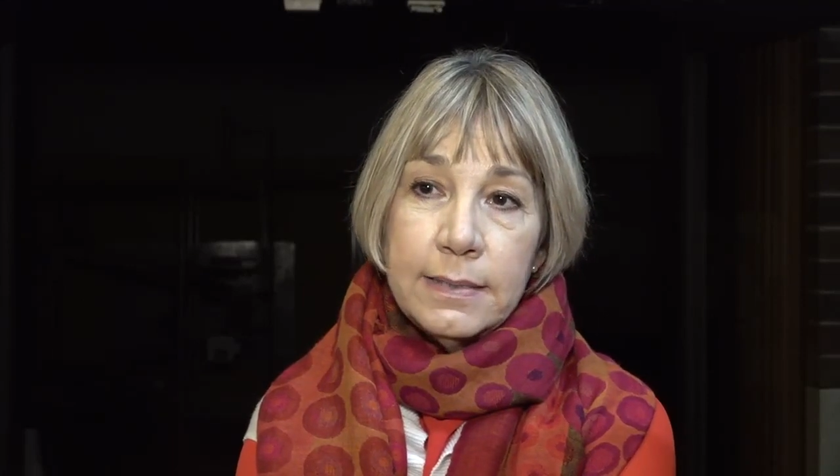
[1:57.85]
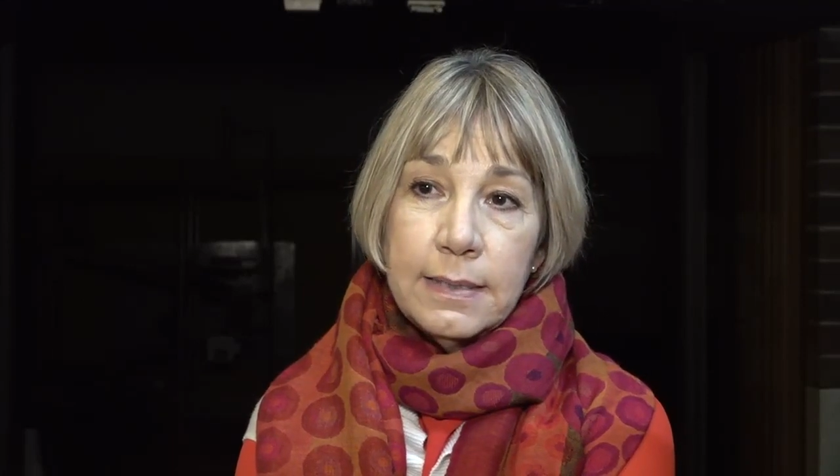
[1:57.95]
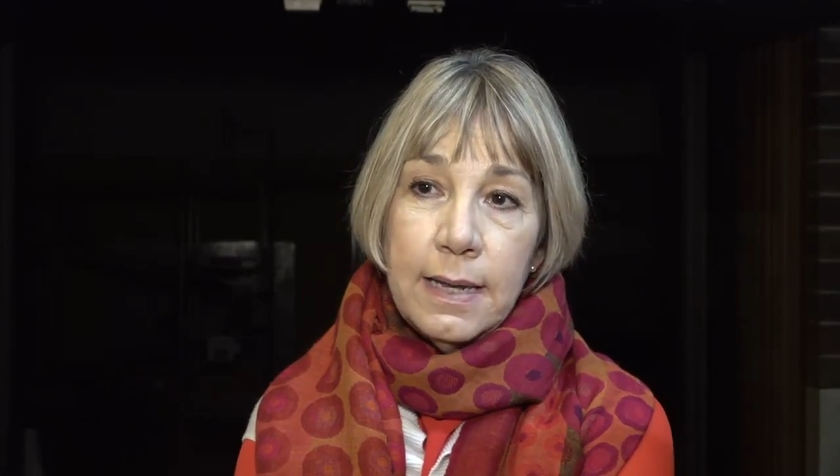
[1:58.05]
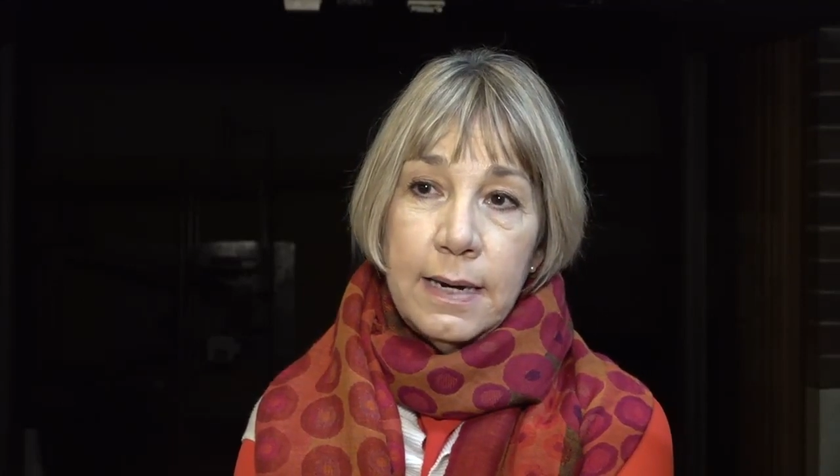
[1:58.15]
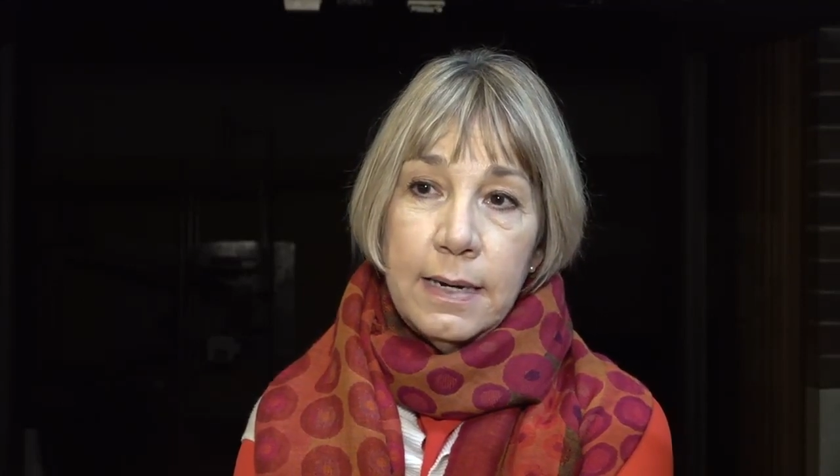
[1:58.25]
to
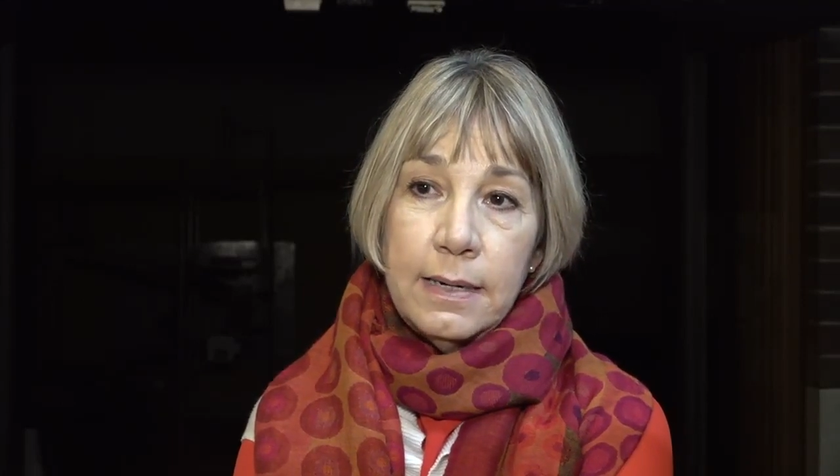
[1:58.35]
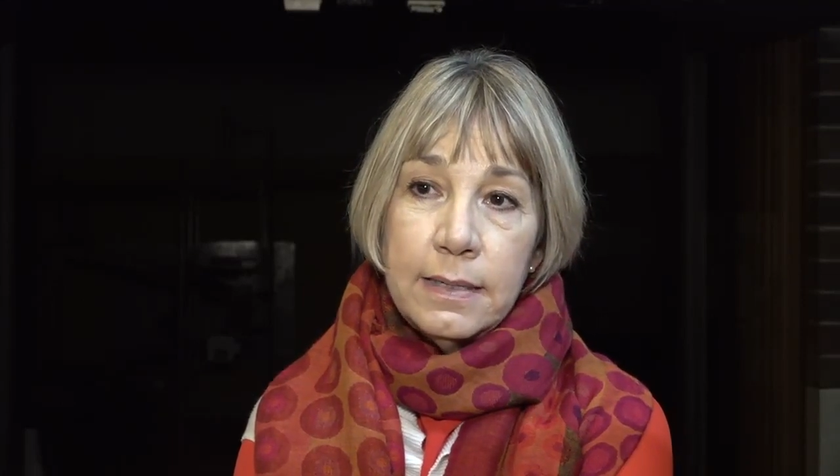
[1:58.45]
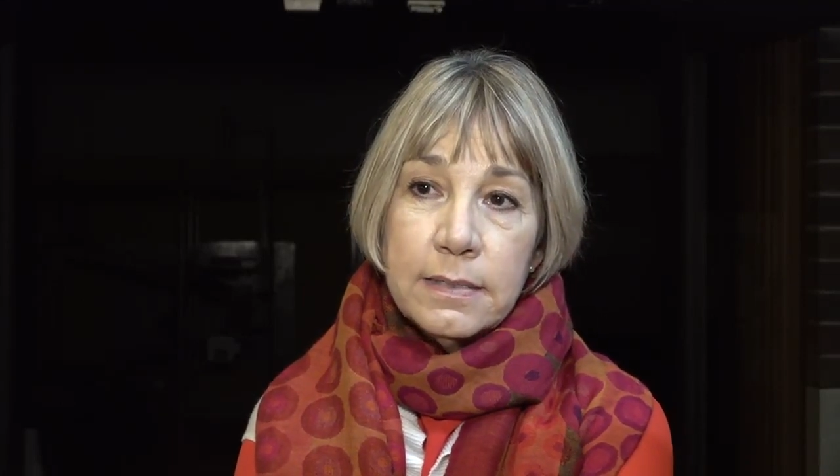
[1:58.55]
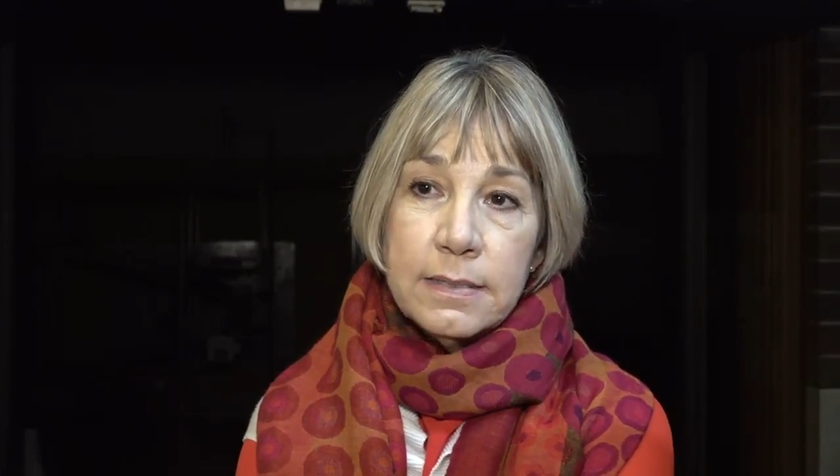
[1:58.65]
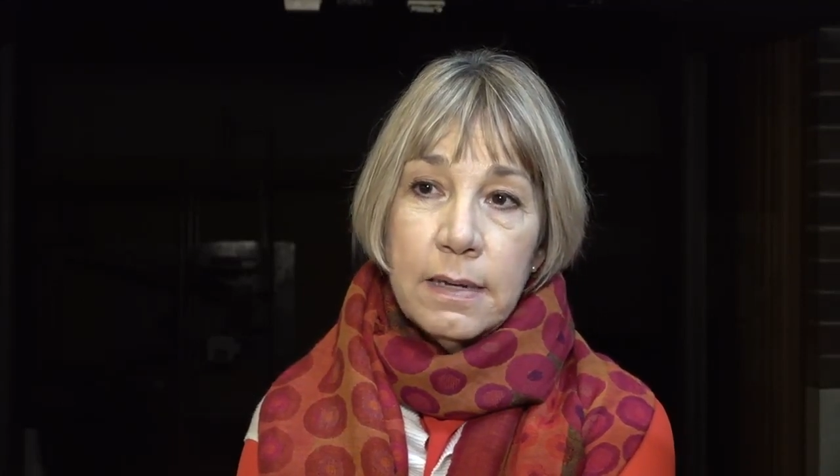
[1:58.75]
get in.
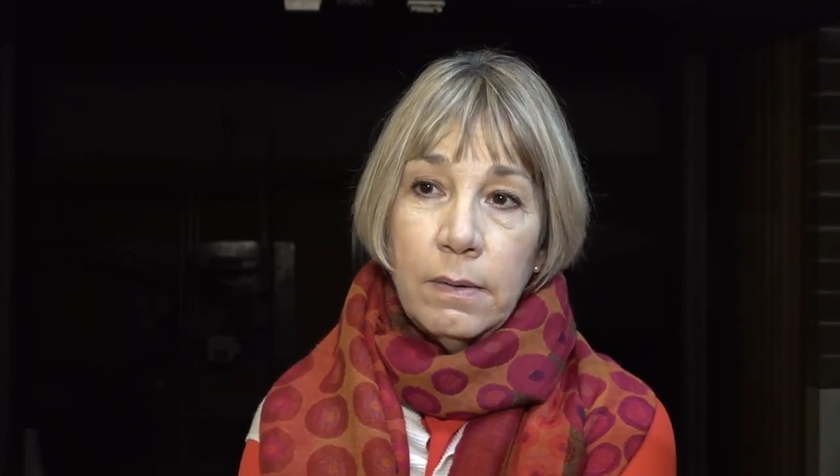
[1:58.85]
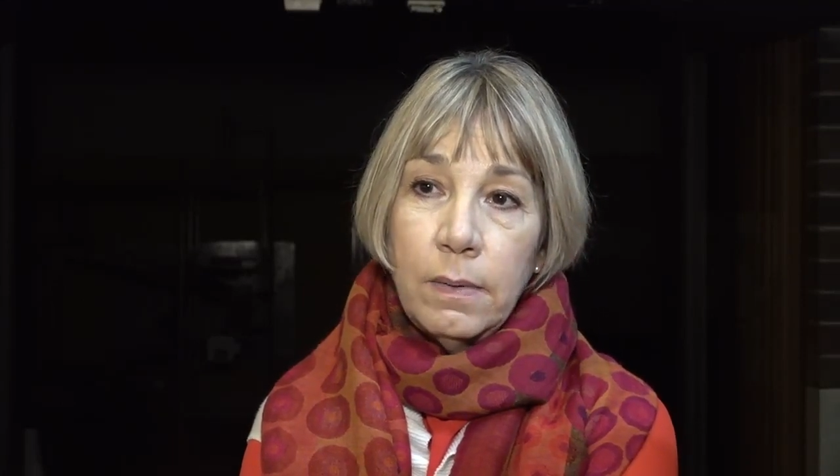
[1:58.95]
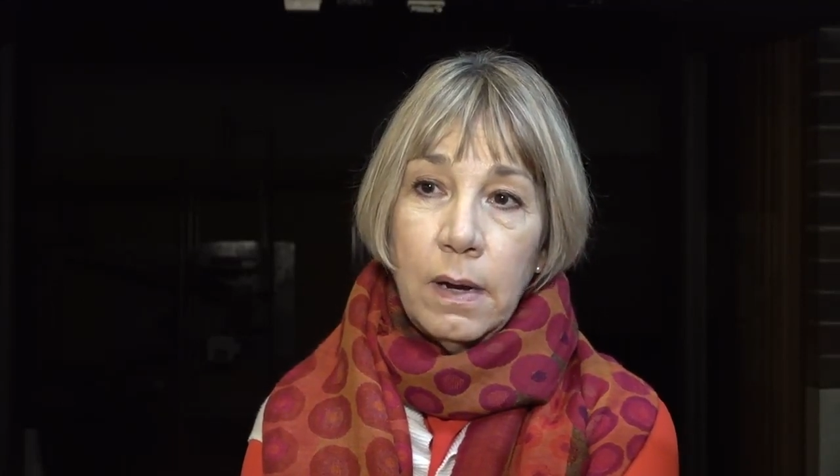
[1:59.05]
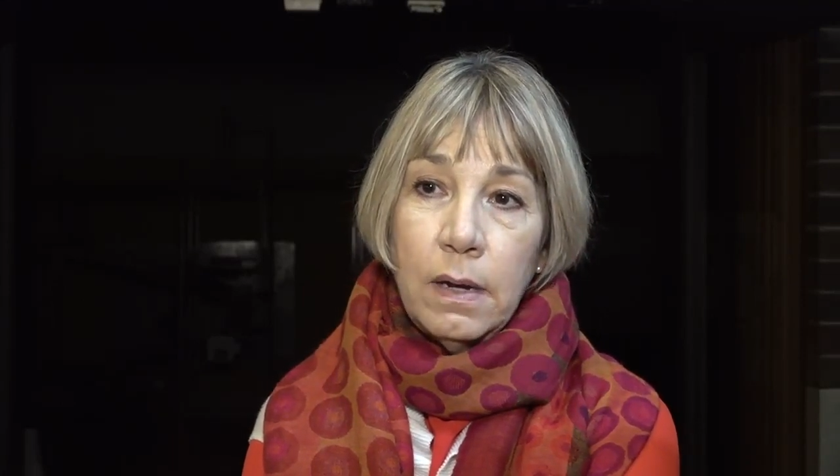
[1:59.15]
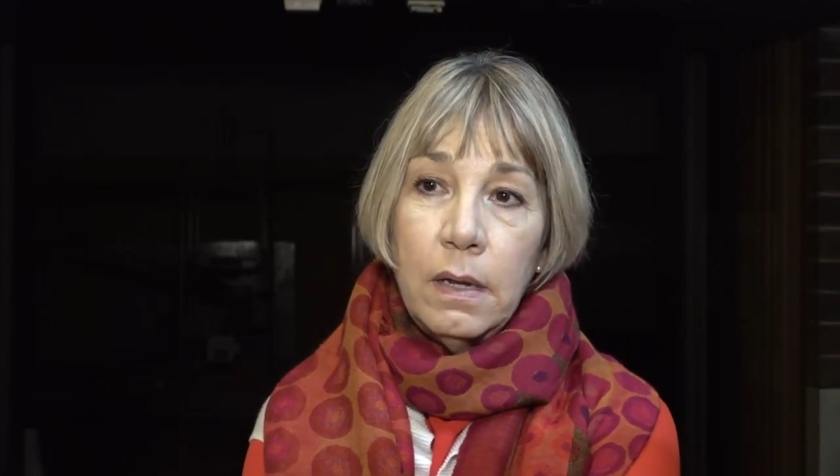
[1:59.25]
And so,
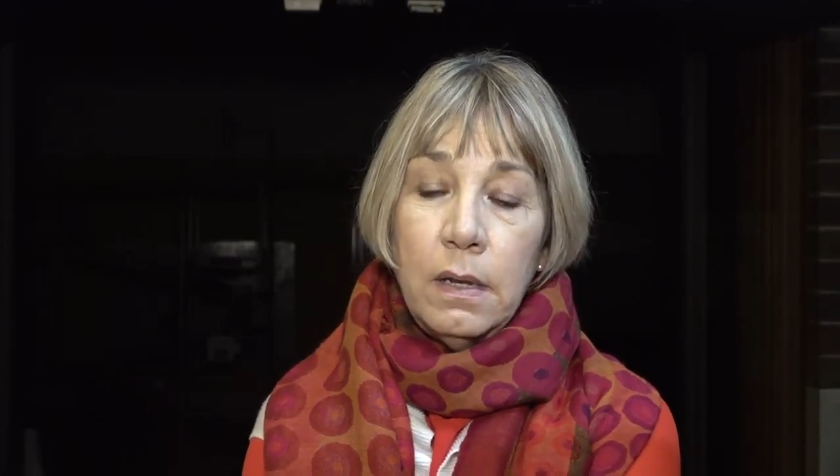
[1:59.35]
uh,